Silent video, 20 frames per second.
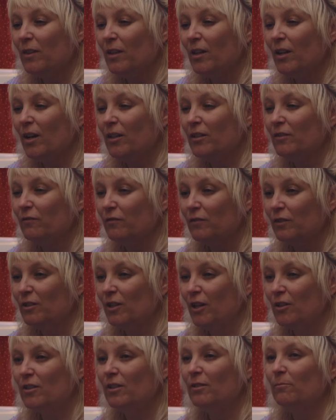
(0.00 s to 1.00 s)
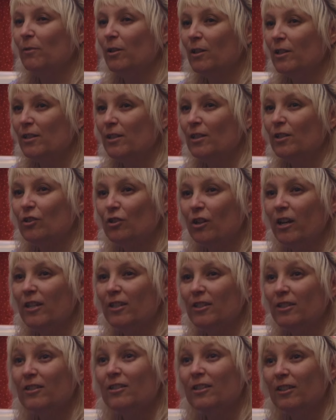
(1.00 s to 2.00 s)
The kind of customizing
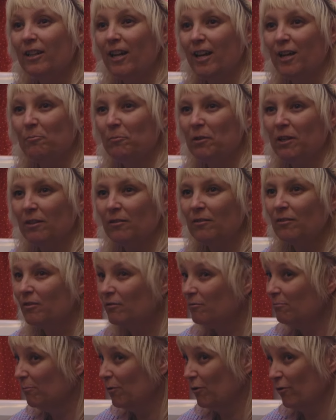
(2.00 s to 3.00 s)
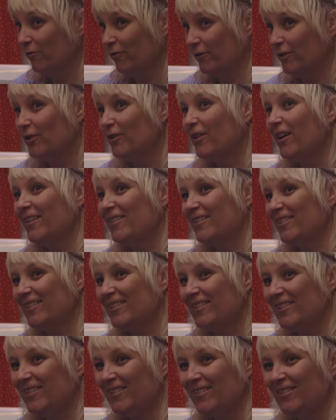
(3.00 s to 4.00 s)
trend came in, more of a
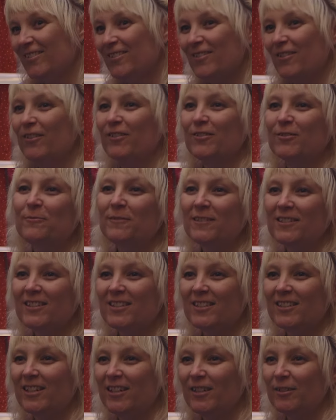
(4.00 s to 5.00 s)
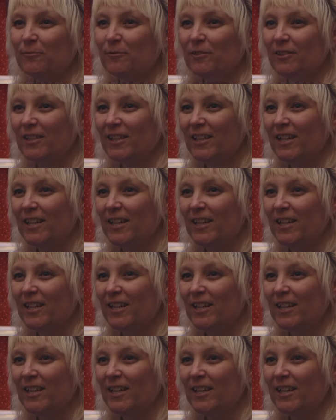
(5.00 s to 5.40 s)
trend than trying to be sustainable, I